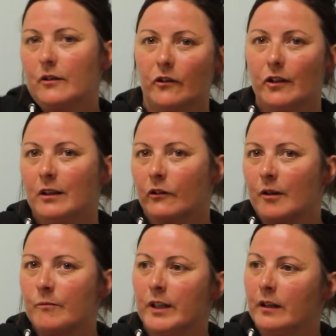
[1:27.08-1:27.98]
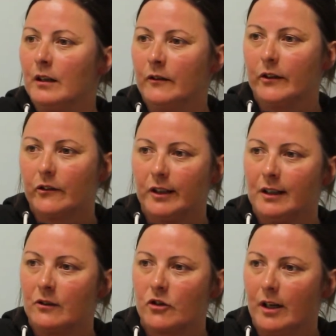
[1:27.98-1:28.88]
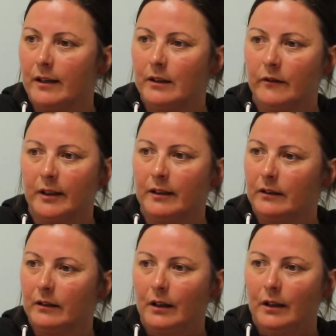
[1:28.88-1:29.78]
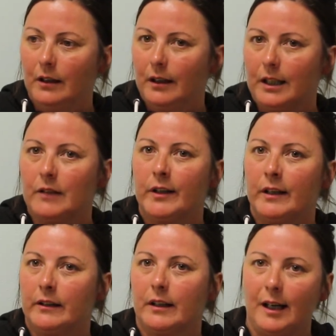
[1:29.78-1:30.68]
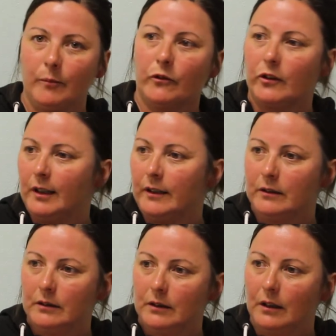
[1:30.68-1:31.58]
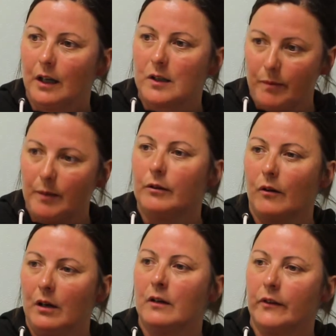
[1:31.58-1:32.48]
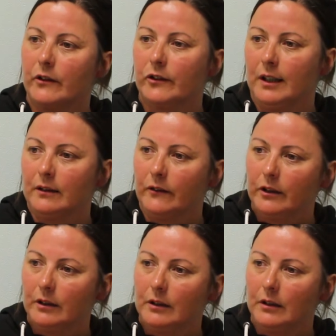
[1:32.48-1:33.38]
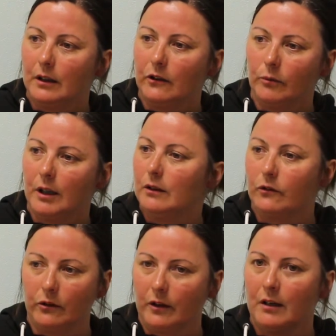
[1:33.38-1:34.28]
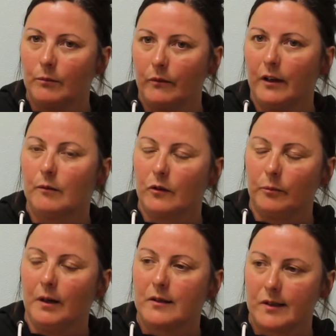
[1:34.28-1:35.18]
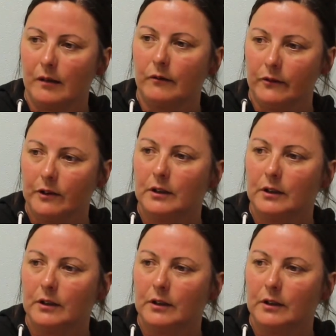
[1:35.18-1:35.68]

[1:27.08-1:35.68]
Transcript: Just having somebody that understands you, and yeah. even in even in your counselling, yeah. it's people that understand yes. as well. So that that yeah. was massive.